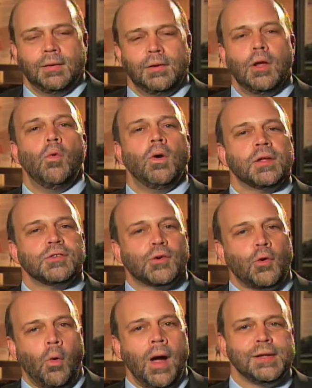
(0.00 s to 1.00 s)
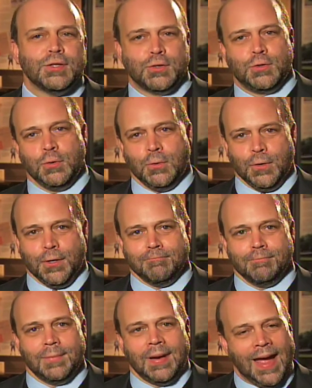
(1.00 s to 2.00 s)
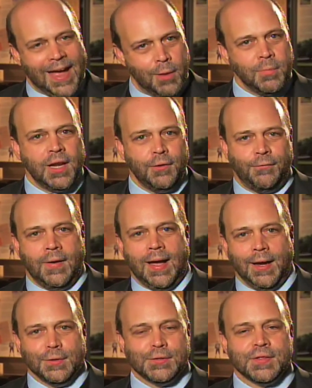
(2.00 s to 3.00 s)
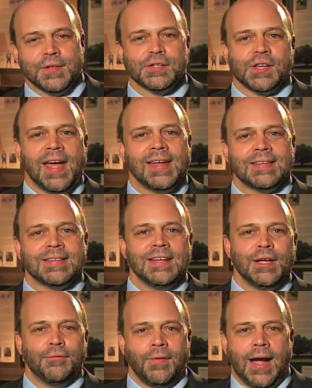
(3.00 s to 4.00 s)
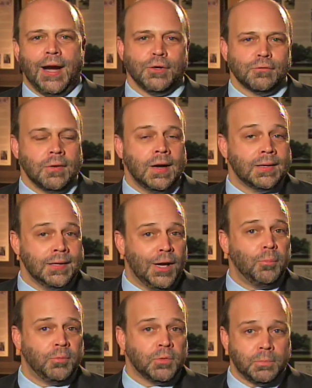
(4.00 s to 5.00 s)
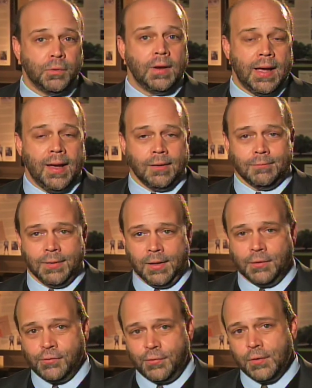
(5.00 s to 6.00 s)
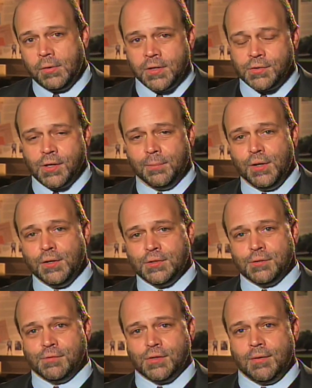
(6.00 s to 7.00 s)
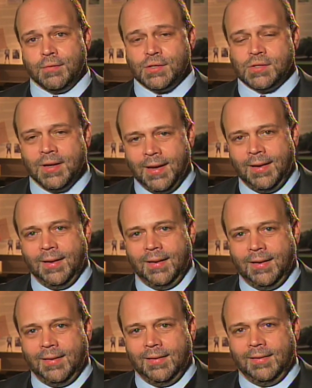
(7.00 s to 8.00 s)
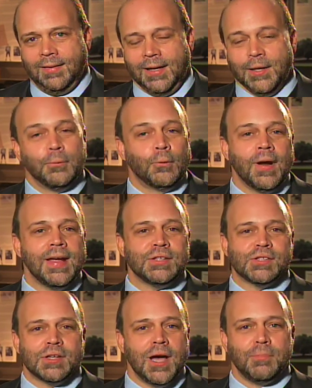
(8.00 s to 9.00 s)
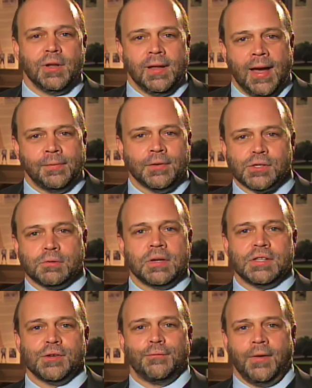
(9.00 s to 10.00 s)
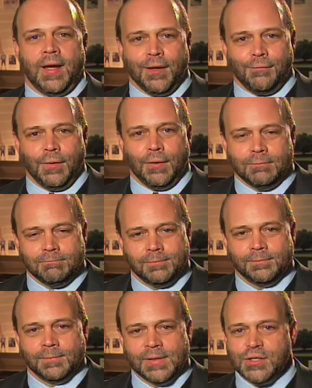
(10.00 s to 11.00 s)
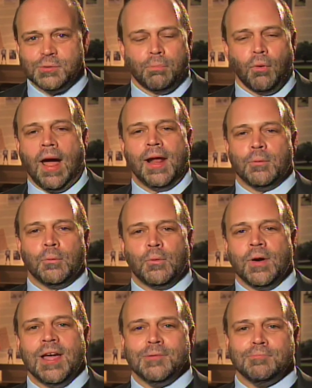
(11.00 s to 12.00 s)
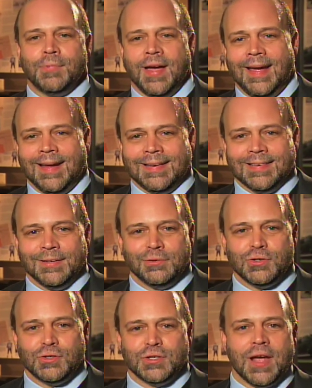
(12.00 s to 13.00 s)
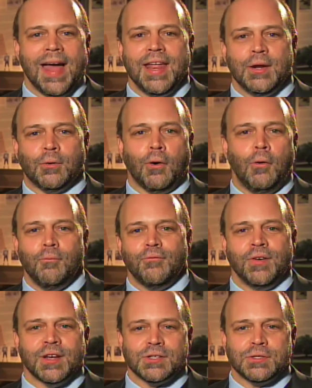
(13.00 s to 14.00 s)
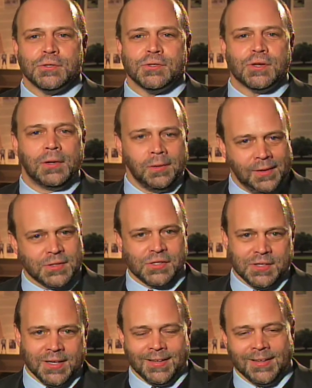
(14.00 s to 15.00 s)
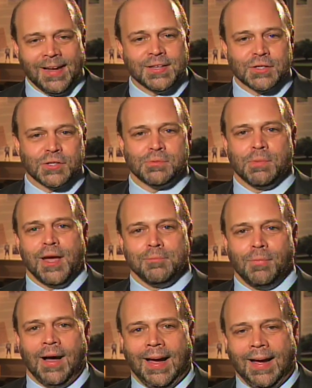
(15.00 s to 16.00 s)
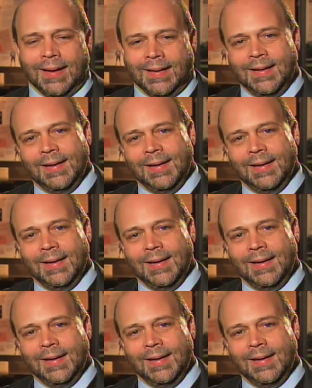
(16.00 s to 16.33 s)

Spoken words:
No one is quite sure how many fires this antique fire truck helped put out in its 30-some years of service. It raced up and down the streets of Fayetteville, its bright red paint and shiny chrome fixtures glistening as it sped by.